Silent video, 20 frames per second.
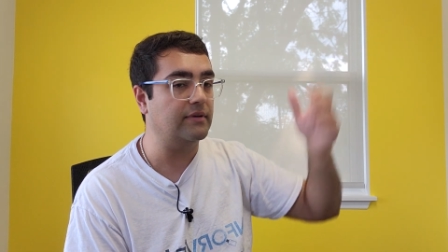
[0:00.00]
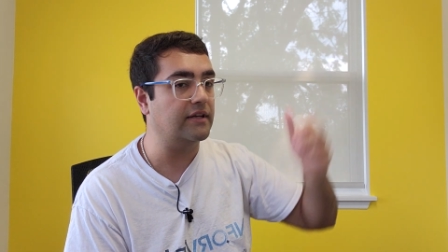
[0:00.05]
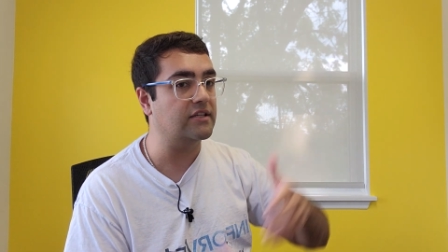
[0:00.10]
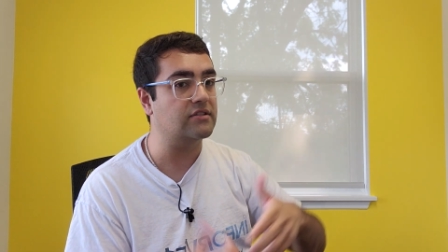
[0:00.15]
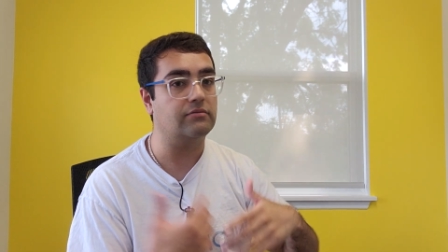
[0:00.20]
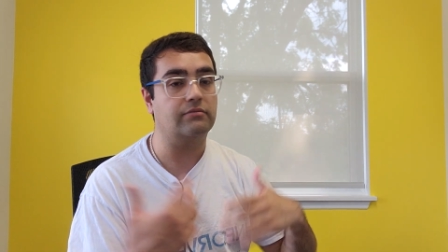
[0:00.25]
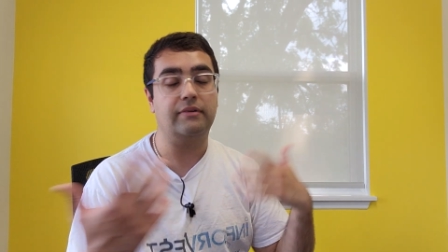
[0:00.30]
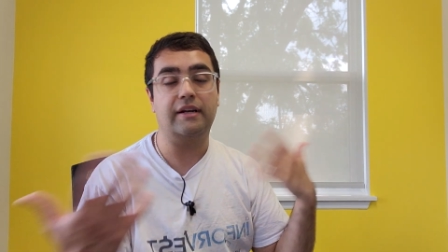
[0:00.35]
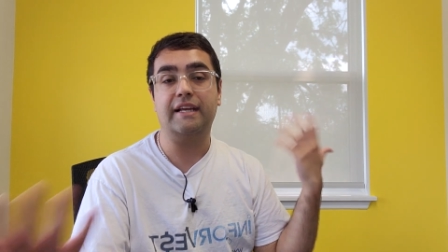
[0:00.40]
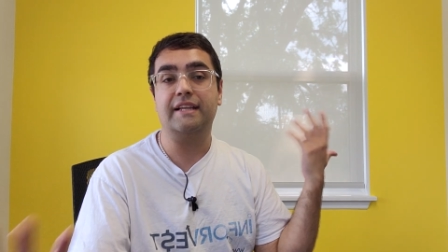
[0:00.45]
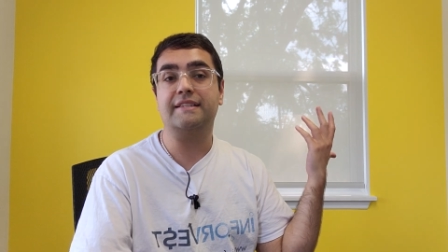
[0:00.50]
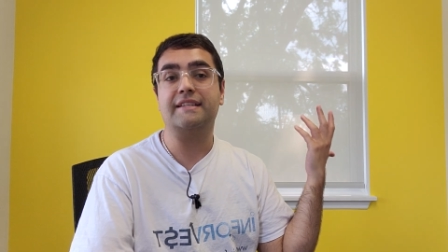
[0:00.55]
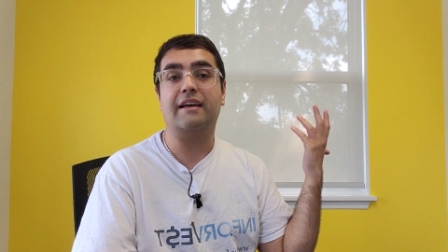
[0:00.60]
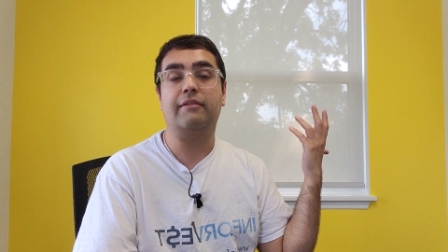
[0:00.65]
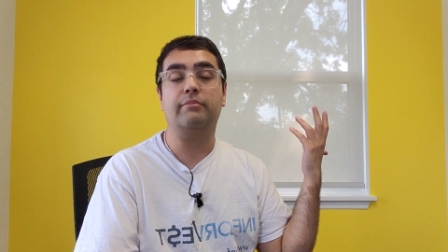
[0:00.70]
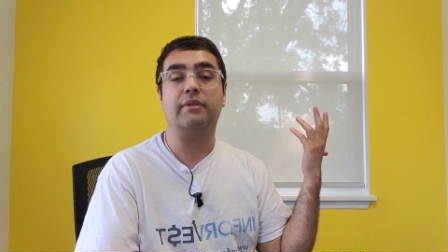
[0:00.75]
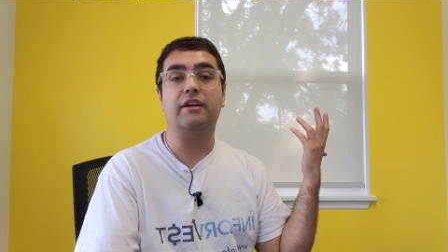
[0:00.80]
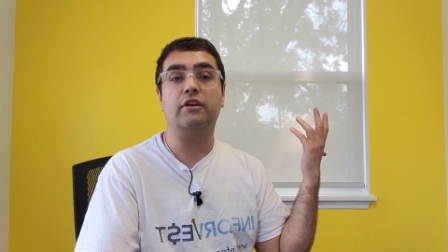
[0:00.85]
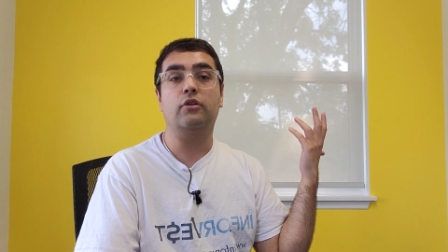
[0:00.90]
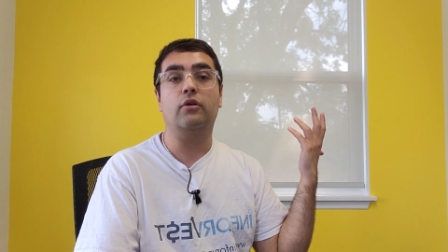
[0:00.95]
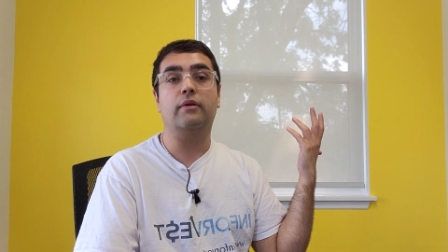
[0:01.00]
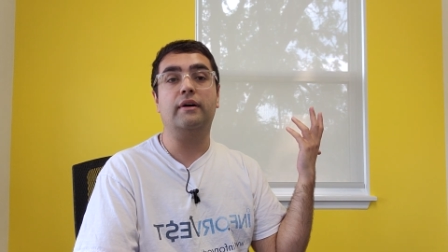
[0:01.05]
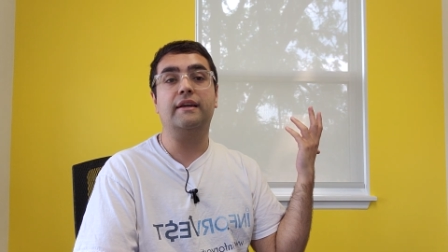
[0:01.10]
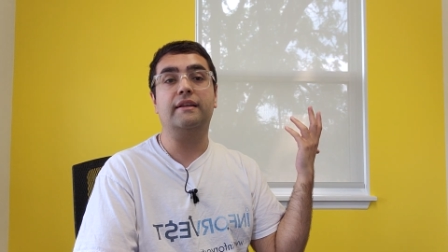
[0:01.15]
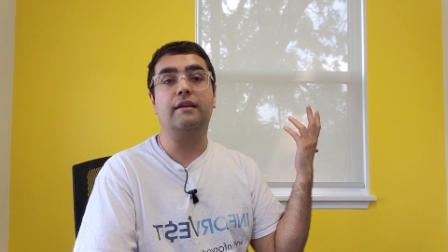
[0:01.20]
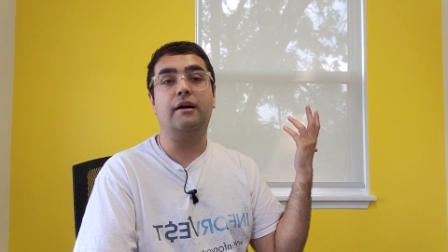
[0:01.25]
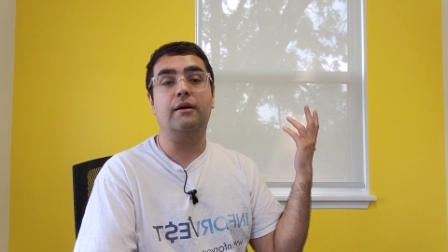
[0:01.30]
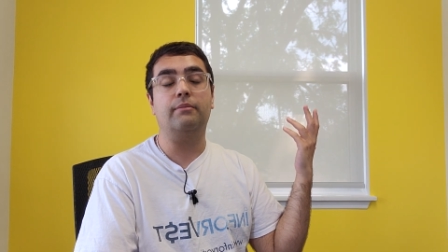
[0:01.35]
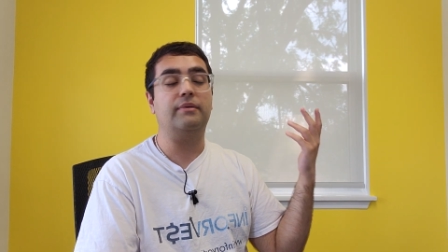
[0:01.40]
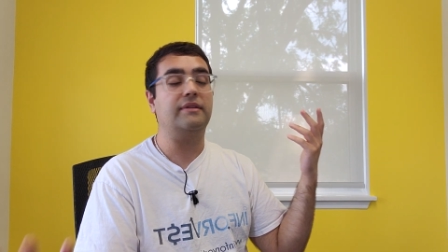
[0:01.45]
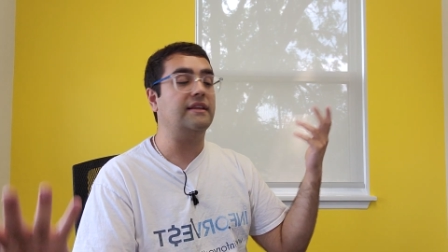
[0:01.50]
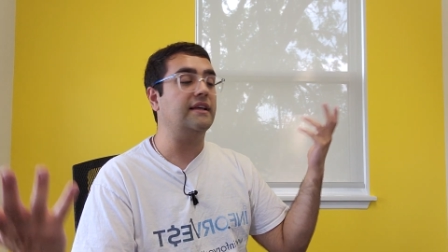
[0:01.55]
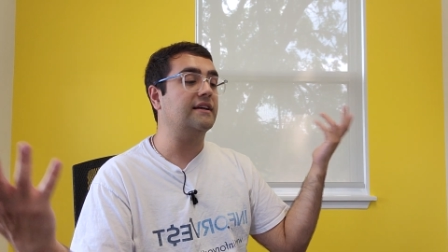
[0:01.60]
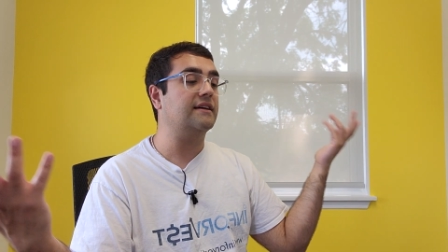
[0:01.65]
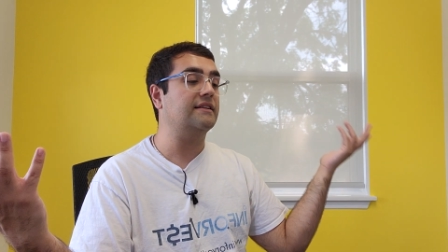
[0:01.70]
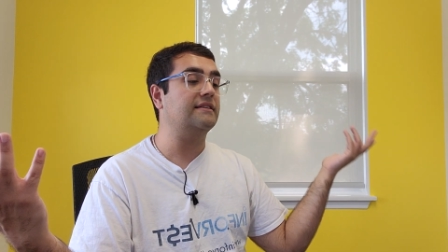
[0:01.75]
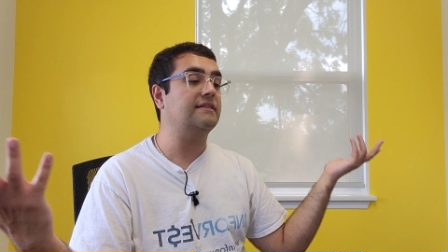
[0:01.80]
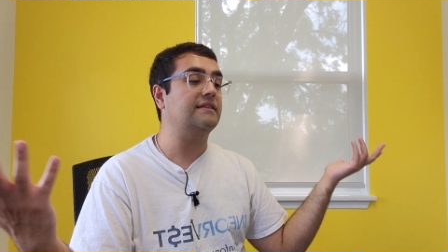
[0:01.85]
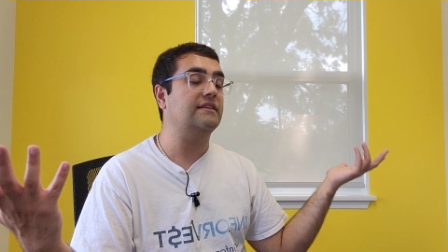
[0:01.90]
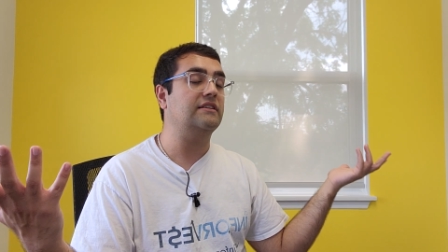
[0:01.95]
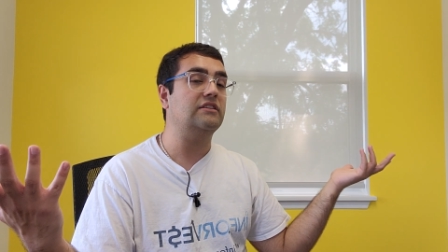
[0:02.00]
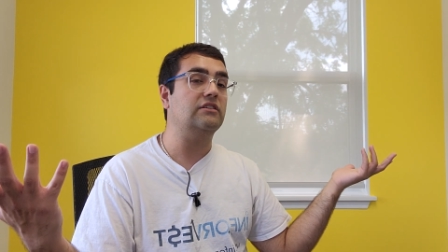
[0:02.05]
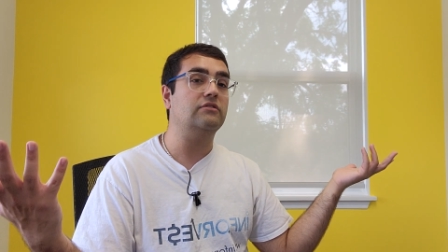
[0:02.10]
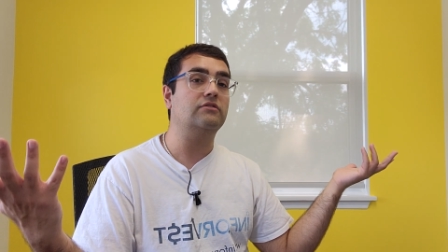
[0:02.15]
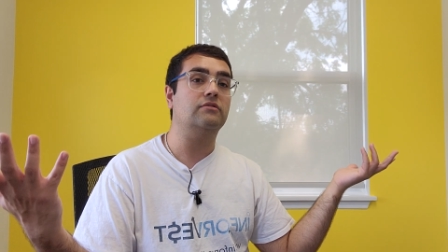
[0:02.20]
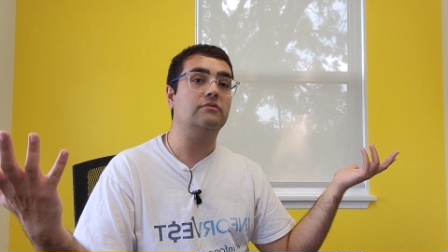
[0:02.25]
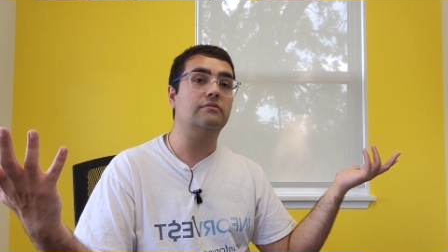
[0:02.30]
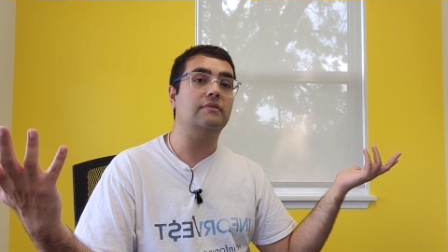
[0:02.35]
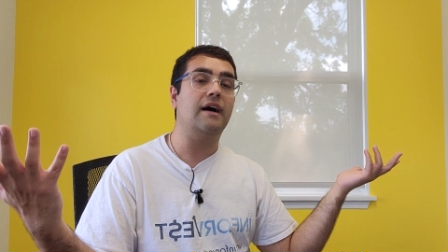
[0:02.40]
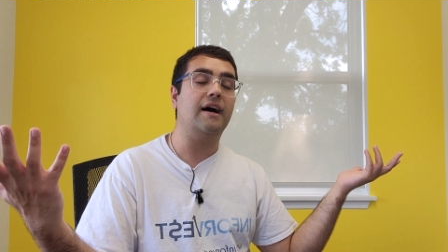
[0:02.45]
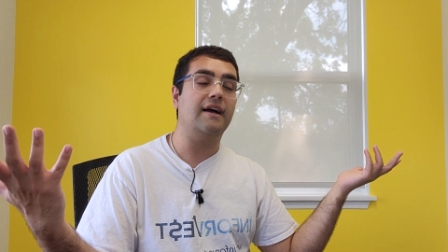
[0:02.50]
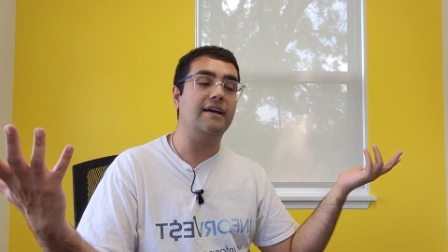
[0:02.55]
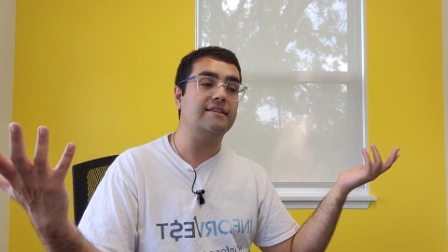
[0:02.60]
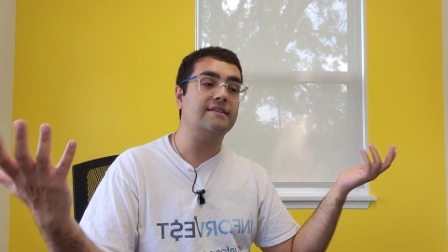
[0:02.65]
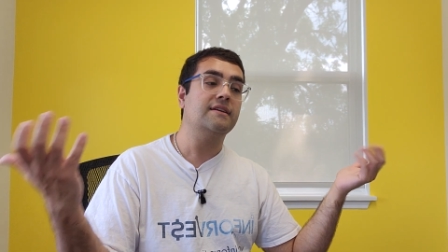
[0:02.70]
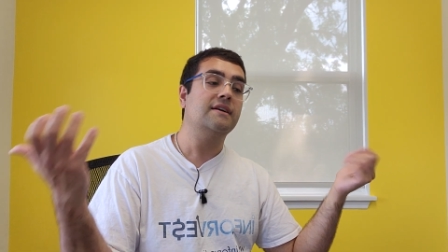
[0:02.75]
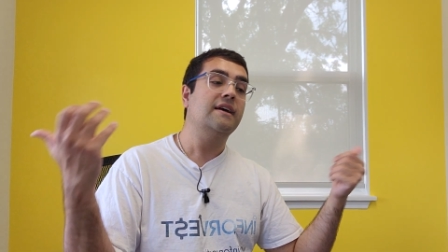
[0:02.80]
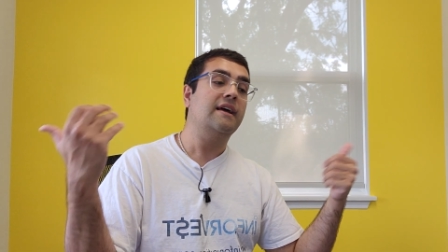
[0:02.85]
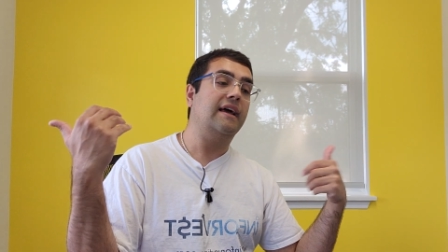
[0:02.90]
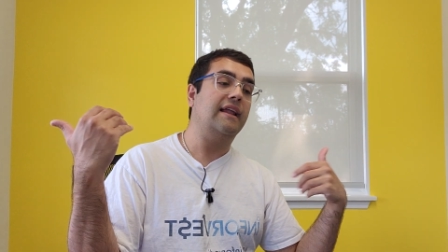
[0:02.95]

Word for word: Because rates have been going up and they continue to rise.